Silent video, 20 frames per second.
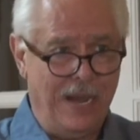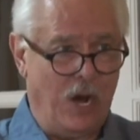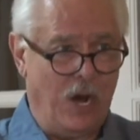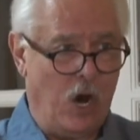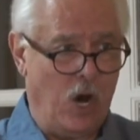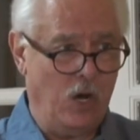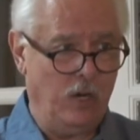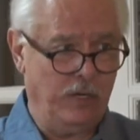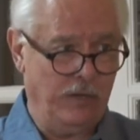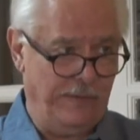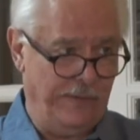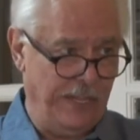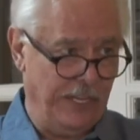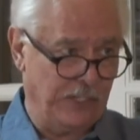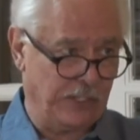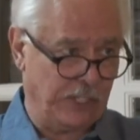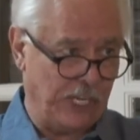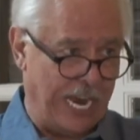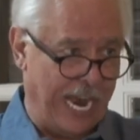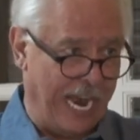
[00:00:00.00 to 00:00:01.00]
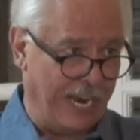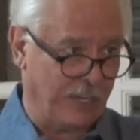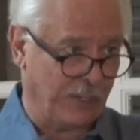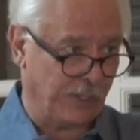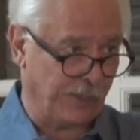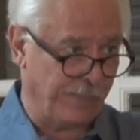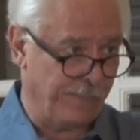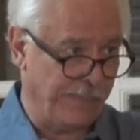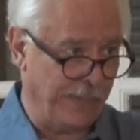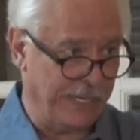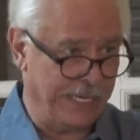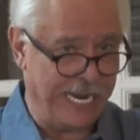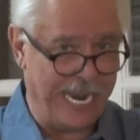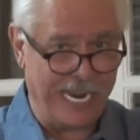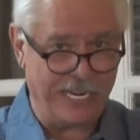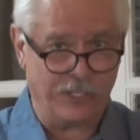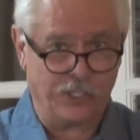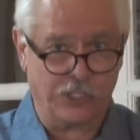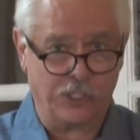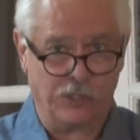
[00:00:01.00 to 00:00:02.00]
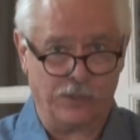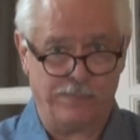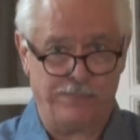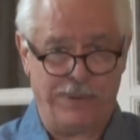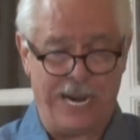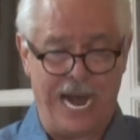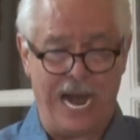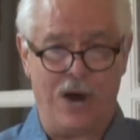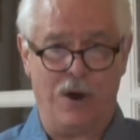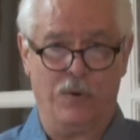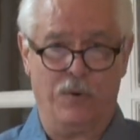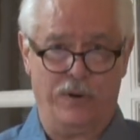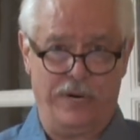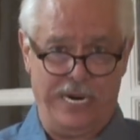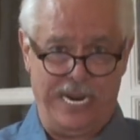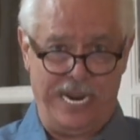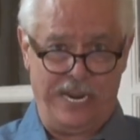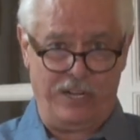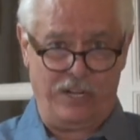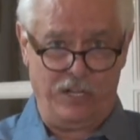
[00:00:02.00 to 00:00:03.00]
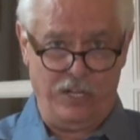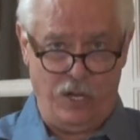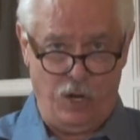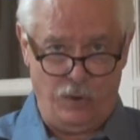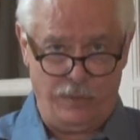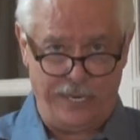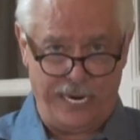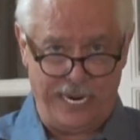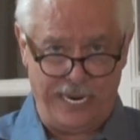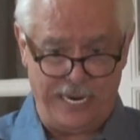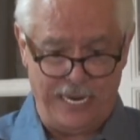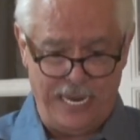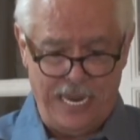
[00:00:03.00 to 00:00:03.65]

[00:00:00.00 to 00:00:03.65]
all of this exponential power and glory.